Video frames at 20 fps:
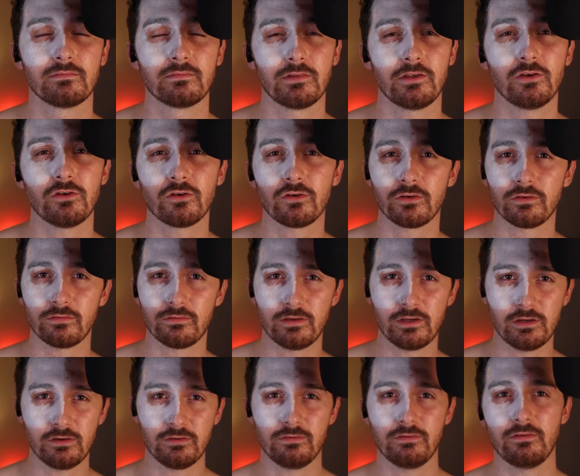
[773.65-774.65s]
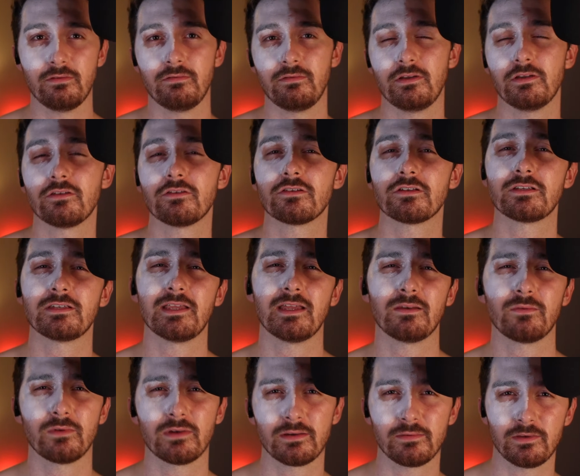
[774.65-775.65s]
You know, you
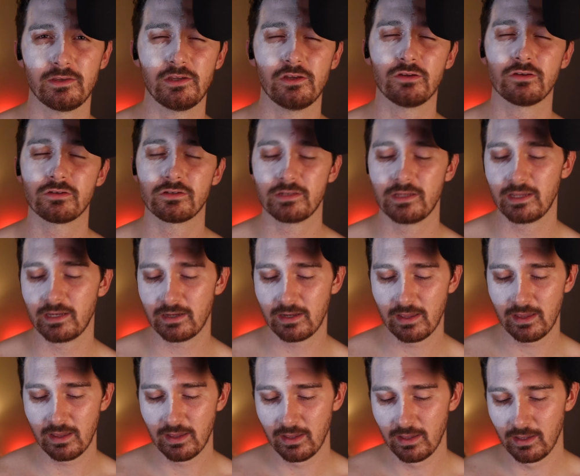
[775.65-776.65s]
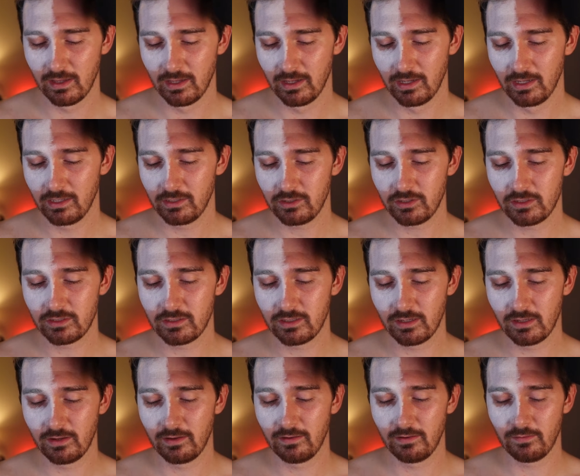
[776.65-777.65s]
understand what you understand? Just
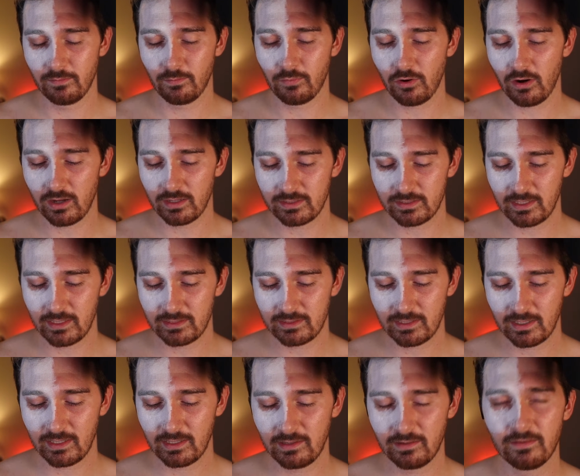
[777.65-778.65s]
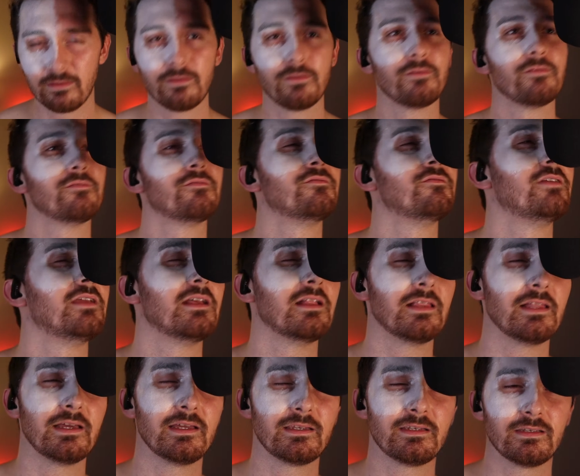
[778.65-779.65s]
process it, feel
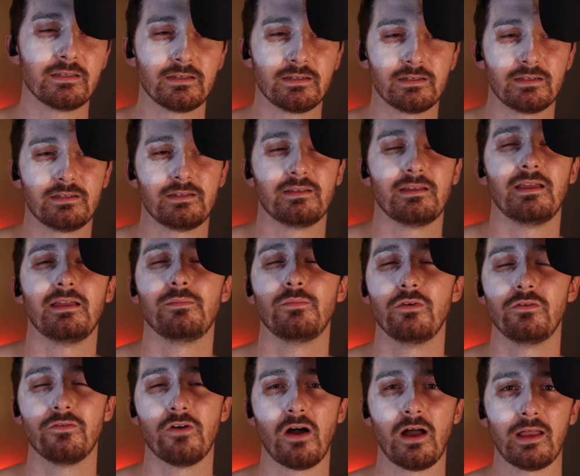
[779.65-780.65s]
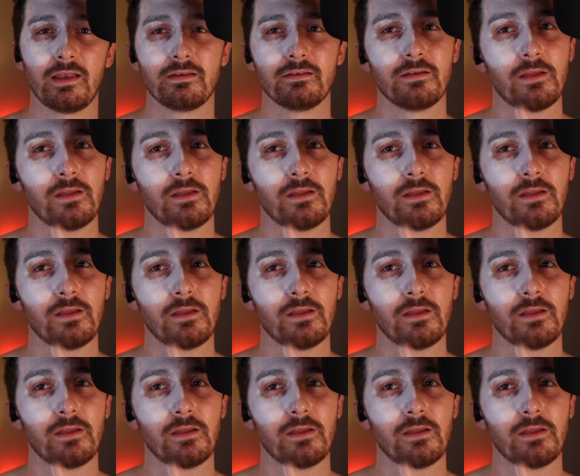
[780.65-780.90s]
it, and move on.